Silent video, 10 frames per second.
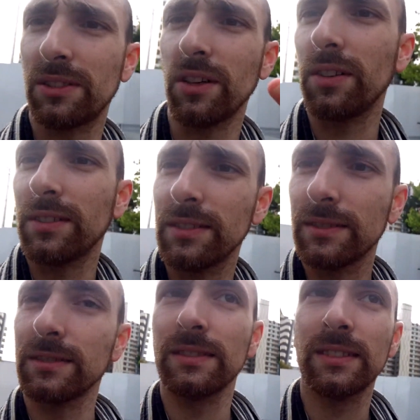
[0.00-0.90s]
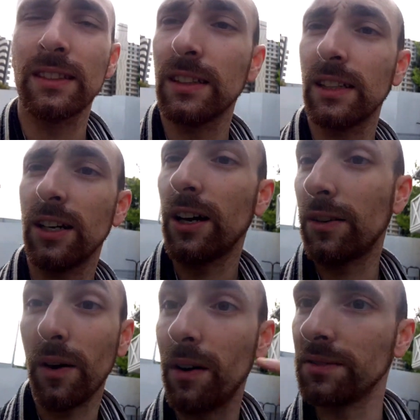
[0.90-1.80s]
turn
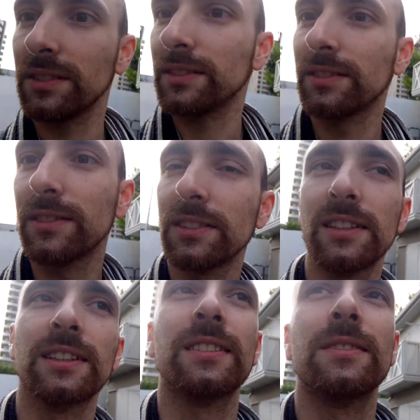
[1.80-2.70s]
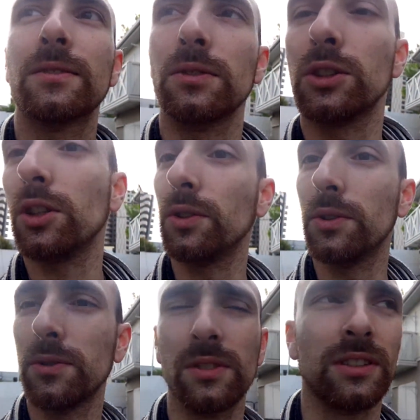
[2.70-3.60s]
around to show
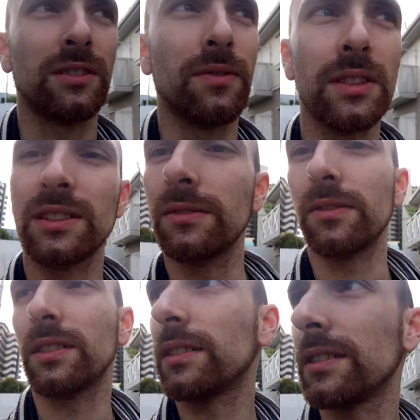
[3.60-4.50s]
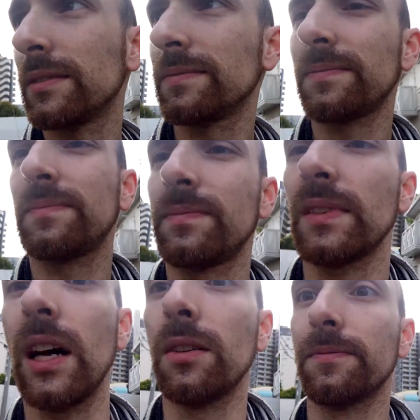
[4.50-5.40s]
you it's very different
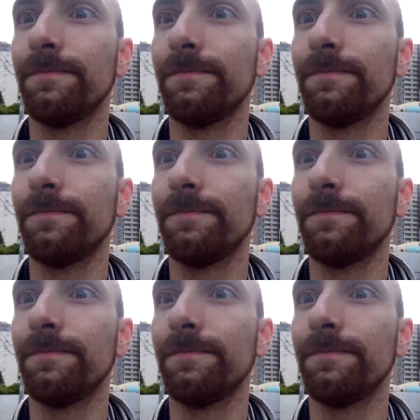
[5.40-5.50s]
now.